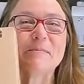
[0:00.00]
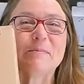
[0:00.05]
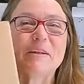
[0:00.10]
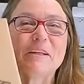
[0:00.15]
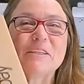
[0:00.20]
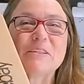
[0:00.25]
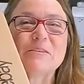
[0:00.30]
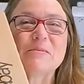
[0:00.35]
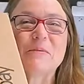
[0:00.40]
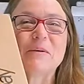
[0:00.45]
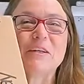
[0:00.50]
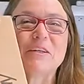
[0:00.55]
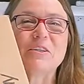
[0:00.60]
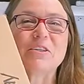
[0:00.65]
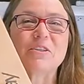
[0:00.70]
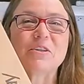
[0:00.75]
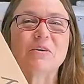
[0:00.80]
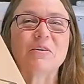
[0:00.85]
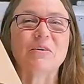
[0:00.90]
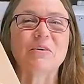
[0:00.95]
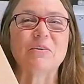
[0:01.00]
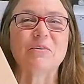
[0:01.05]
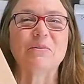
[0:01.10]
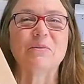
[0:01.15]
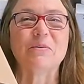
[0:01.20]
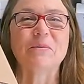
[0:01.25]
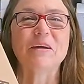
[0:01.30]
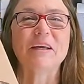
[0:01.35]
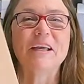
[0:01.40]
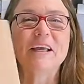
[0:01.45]
but I just wanted to show
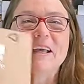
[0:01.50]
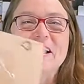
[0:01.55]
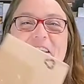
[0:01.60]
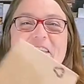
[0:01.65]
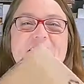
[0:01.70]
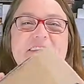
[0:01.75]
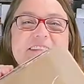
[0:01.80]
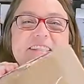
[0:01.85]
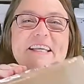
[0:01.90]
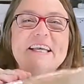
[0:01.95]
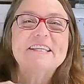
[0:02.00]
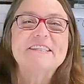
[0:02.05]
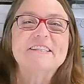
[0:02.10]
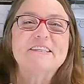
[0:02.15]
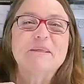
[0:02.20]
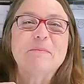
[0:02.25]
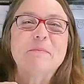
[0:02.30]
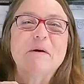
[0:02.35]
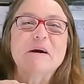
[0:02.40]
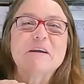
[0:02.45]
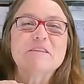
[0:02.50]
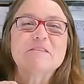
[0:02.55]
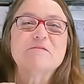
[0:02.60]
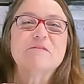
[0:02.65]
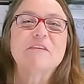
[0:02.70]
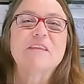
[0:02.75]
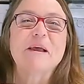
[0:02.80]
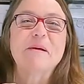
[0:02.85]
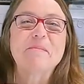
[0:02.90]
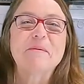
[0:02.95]
you the size of the box
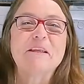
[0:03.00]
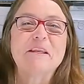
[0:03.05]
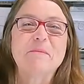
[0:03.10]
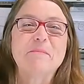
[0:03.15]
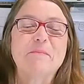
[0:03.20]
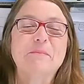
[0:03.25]
for that many